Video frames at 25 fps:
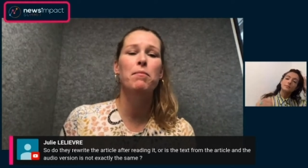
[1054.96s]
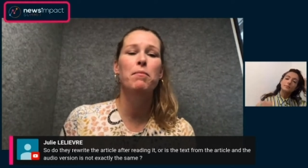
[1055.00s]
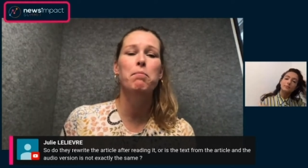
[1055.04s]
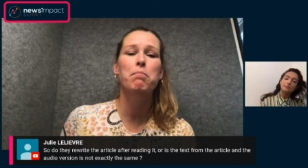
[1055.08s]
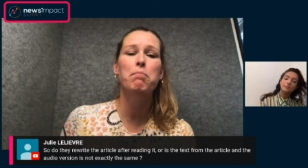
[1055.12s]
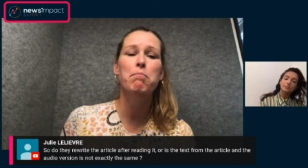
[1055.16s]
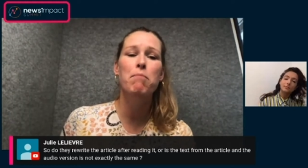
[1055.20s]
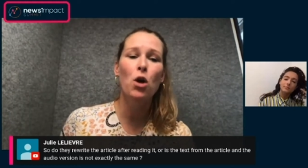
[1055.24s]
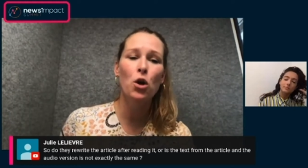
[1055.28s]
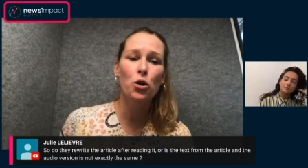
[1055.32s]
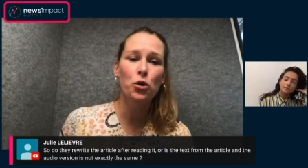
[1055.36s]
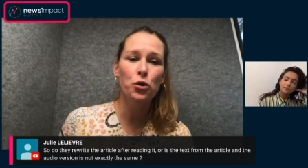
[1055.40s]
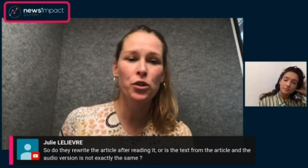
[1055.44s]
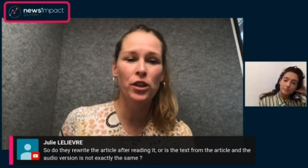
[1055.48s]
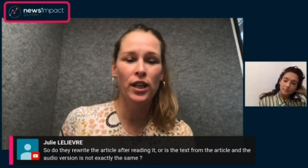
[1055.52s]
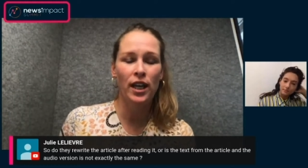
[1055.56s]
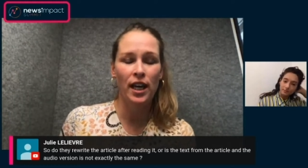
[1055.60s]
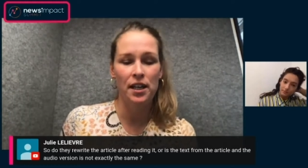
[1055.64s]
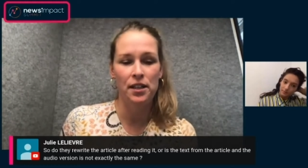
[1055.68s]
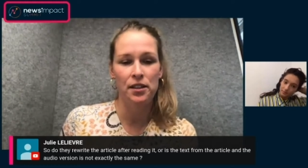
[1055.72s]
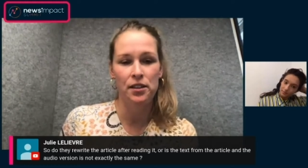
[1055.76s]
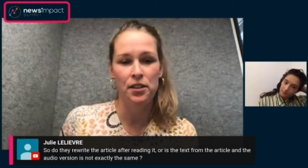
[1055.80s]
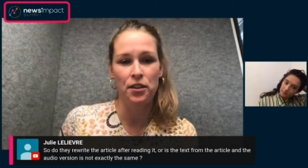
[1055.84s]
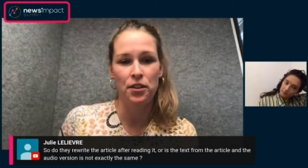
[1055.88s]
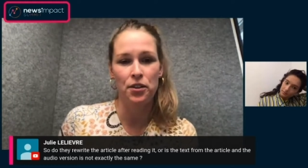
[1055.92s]
most
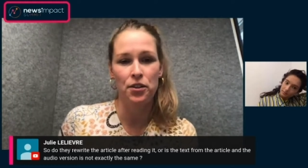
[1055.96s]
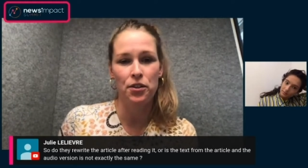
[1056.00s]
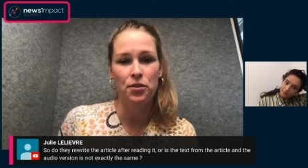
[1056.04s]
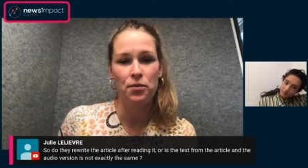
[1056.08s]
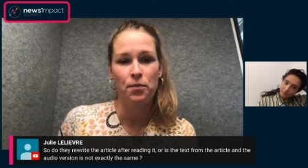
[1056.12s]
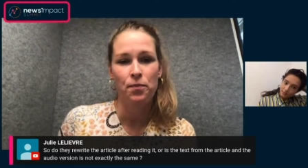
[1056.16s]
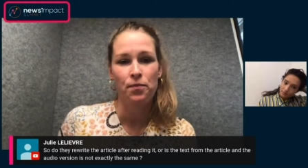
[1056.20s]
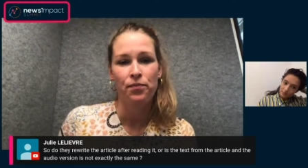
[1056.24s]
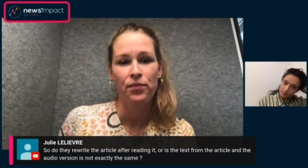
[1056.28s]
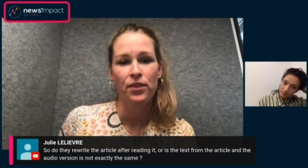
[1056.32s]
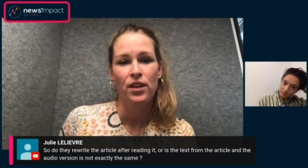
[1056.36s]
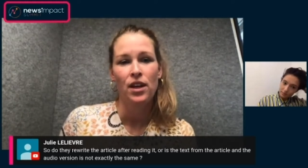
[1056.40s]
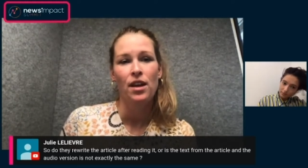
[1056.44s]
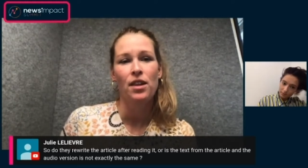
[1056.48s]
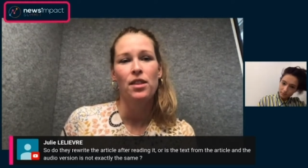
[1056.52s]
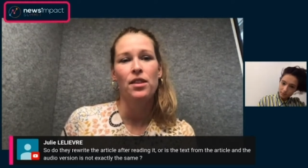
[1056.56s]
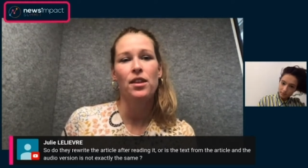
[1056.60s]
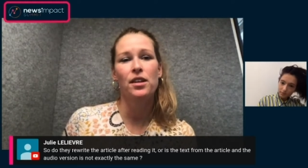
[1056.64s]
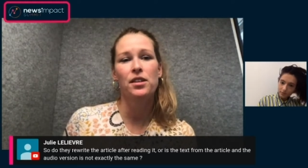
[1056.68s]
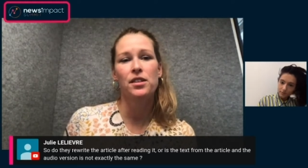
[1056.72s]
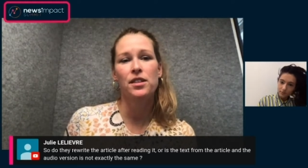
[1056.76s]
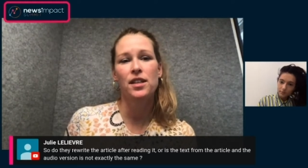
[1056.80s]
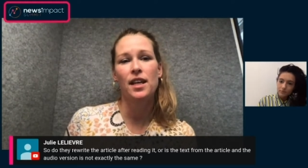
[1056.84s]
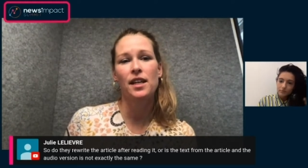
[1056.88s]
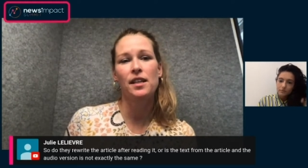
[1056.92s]
cases,
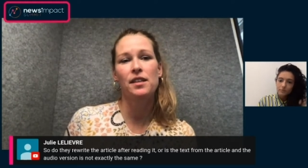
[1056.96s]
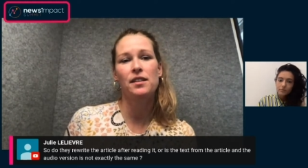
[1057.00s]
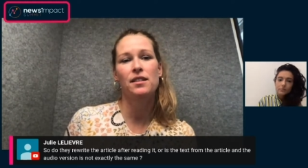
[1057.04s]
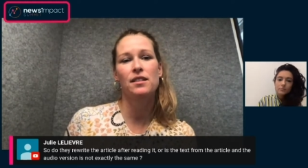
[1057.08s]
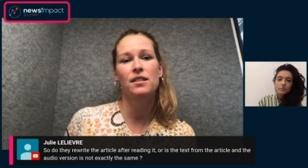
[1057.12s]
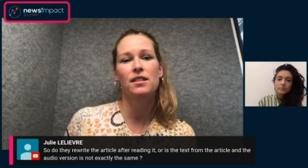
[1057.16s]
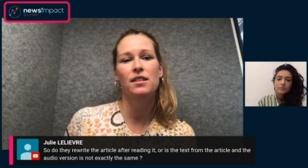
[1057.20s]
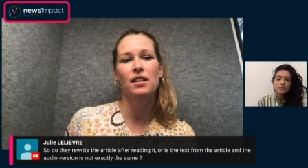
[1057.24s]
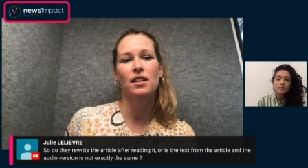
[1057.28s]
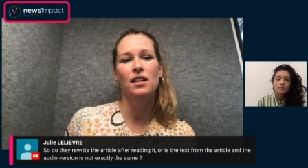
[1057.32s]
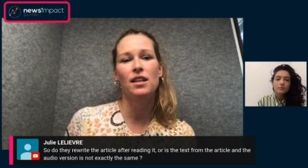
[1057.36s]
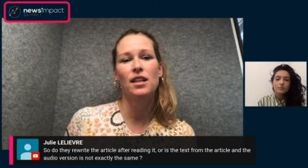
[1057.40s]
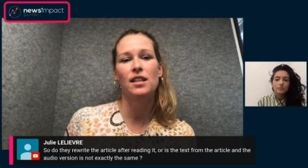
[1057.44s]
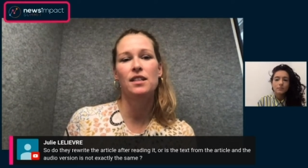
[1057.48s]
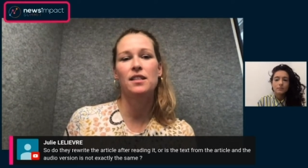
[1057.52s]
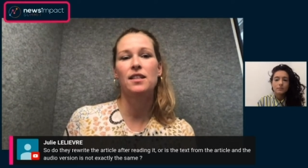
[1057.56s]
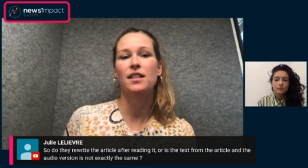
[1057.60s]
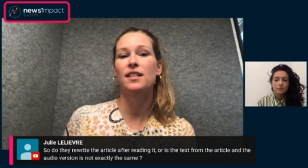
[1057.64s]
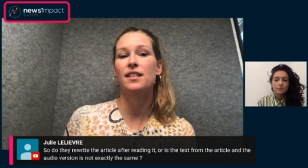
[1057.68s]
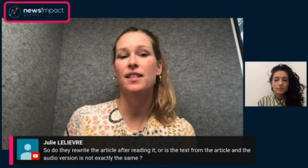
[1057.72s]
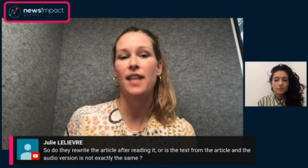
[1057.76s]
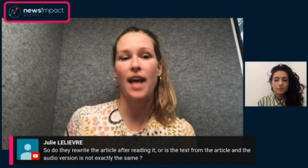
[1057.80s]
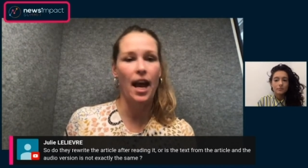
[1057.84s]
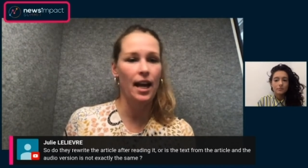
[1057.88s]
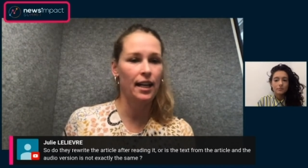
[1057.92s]
the text is
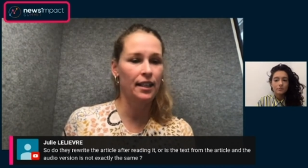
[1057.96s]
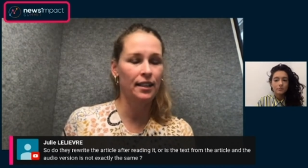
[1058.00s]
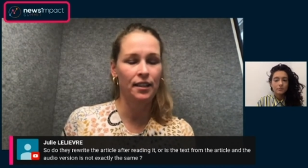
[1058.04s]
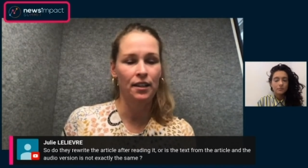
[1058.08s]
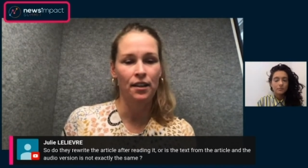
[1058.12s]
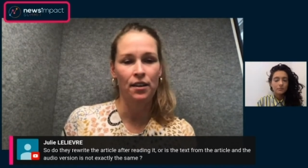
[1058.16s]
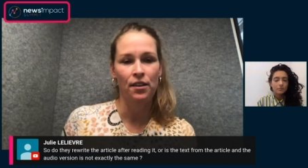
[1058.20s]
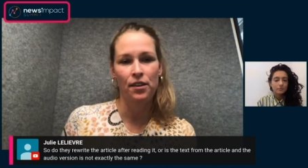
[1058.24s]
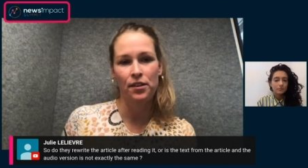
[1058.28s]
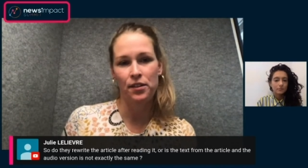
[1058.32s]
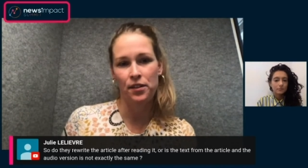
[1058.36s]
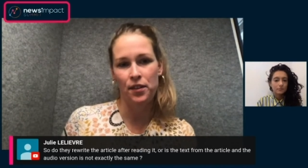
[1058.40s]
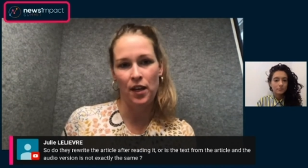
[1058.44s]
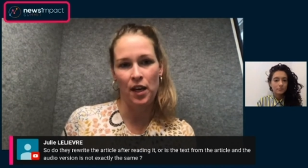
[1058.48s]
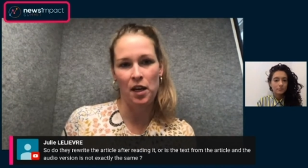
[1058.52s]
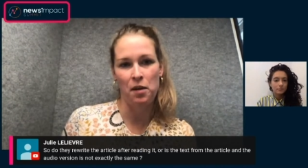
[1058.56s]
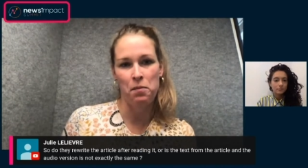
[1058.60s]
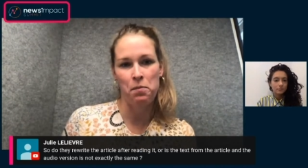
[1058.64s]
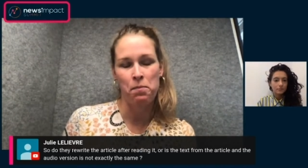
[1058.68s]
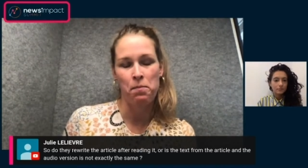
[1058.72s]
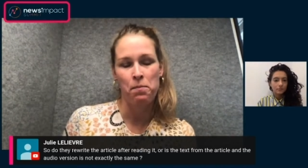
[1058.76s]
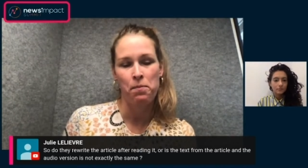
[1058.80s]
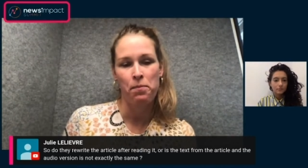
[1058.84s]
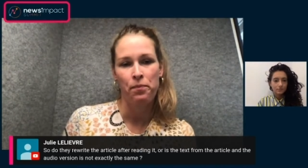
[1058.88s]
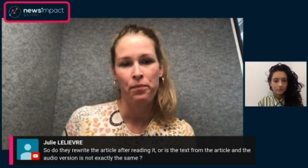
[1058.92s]
exactly the
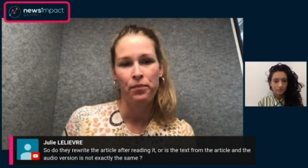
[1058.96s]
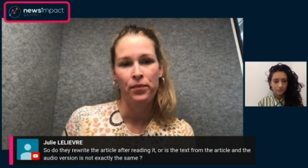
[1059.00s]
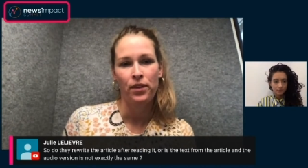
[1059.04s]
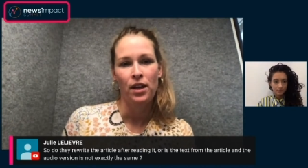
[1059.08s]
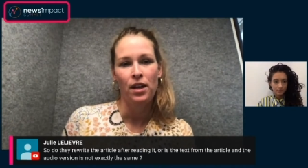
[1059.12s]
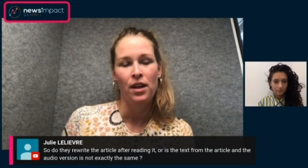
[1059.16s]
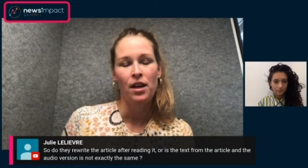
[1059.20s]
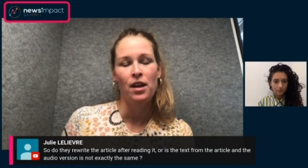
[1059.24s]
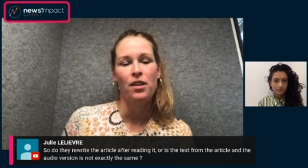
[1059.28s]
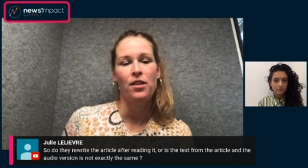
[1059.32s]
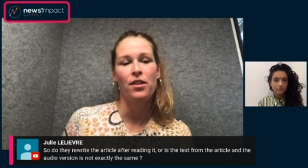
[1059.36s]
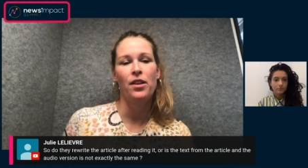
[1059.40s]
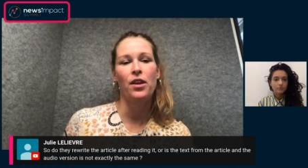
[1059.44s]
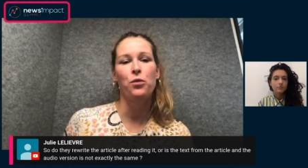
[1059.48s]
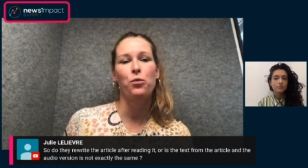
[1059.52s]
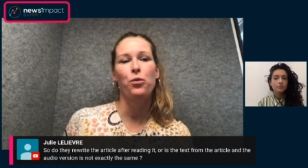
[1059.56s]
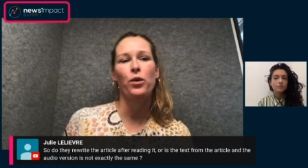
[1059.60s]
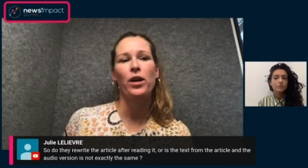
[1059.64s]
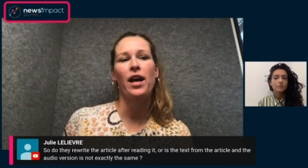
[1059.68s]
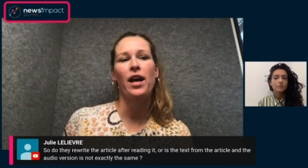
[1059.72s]
same. Then we